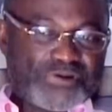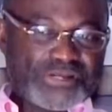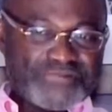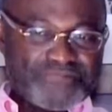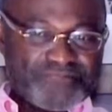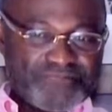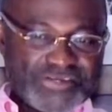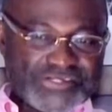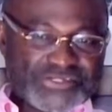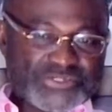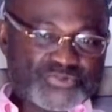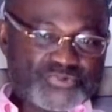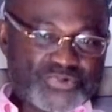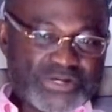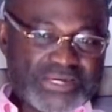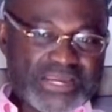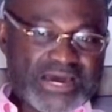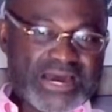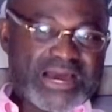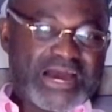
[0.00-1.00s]
people in
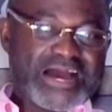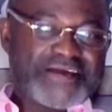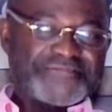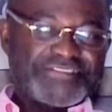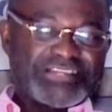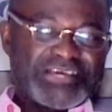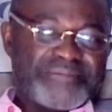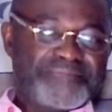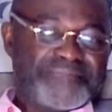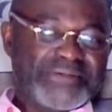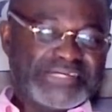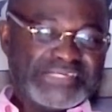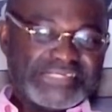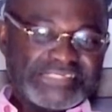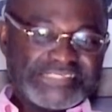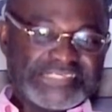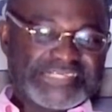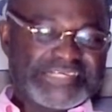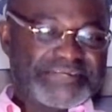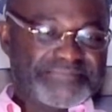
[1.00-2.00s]
Venezuela have their
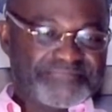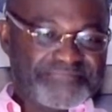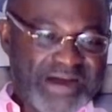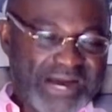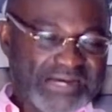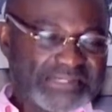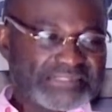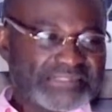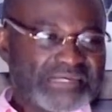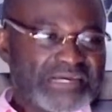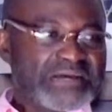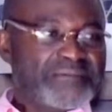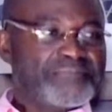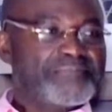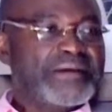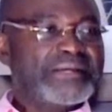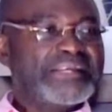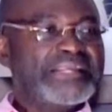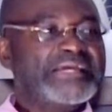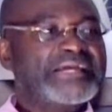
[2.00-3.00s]
monies in the banks,
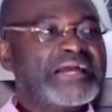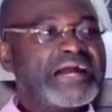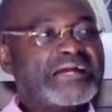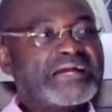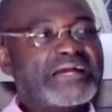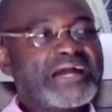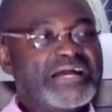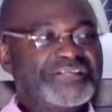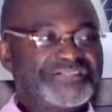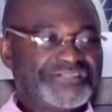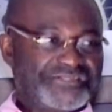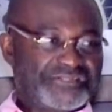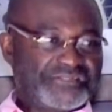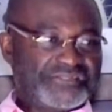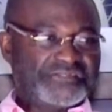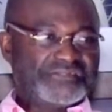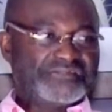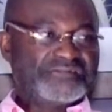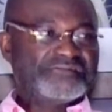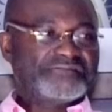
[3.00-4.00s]
but they can't
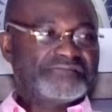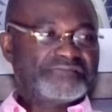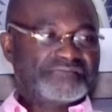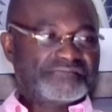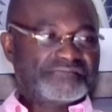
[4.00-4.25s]
cash it.